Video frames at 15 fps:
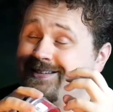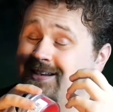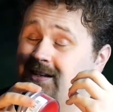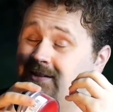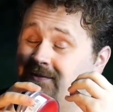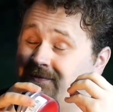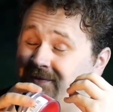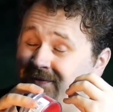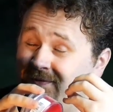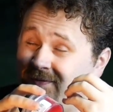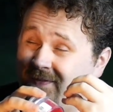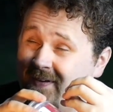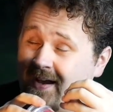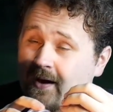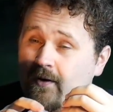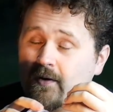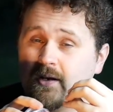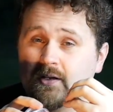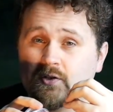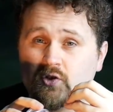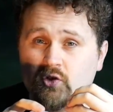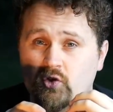is
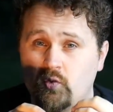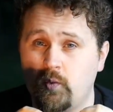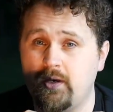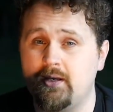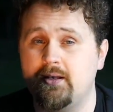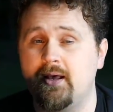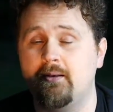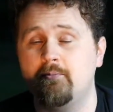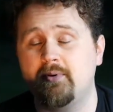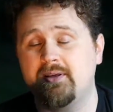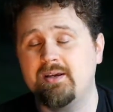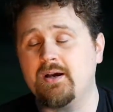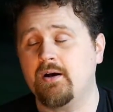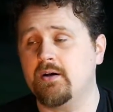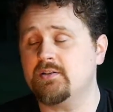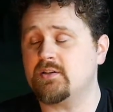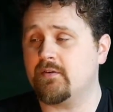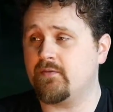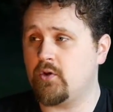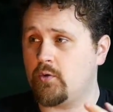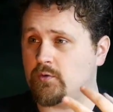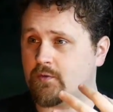very sweet, and because of
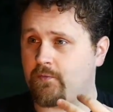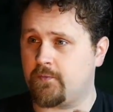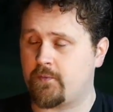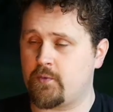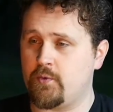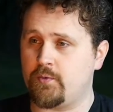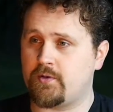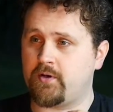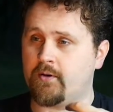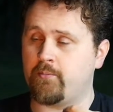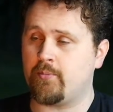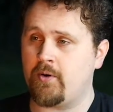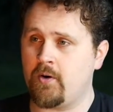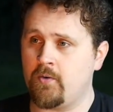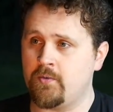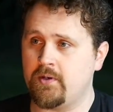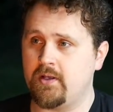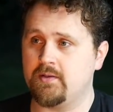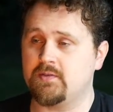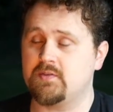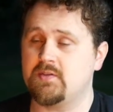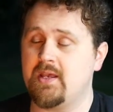those fruit
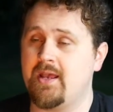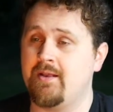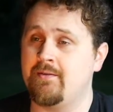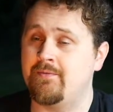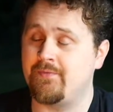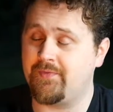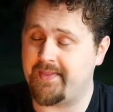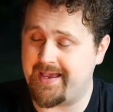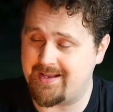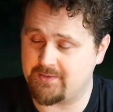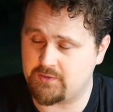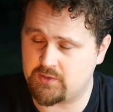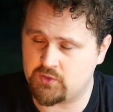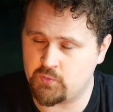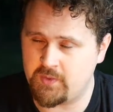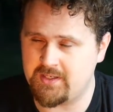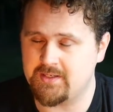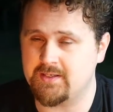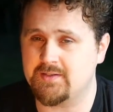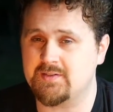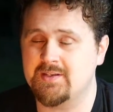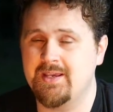components and that
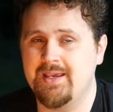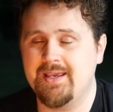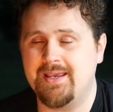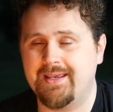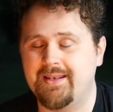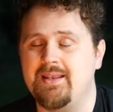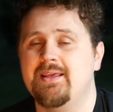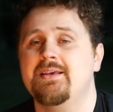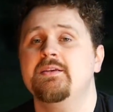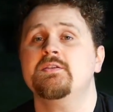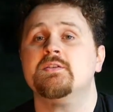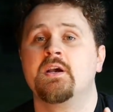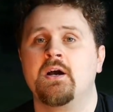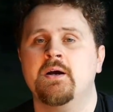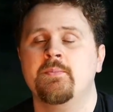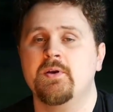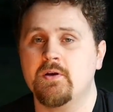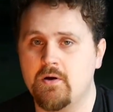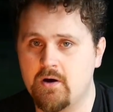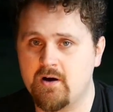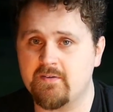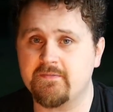sweetness, it is coming
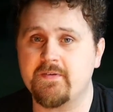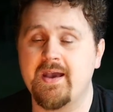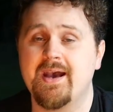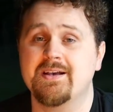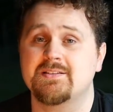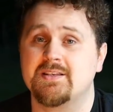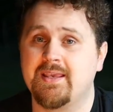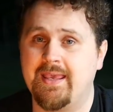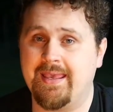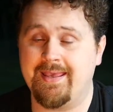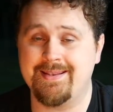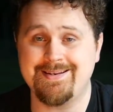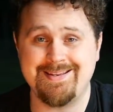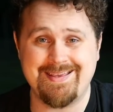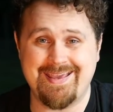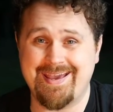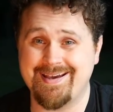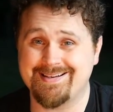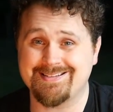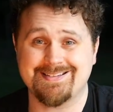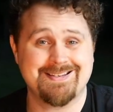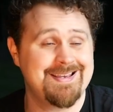off as
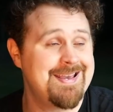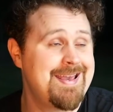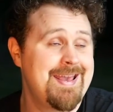candy-esque.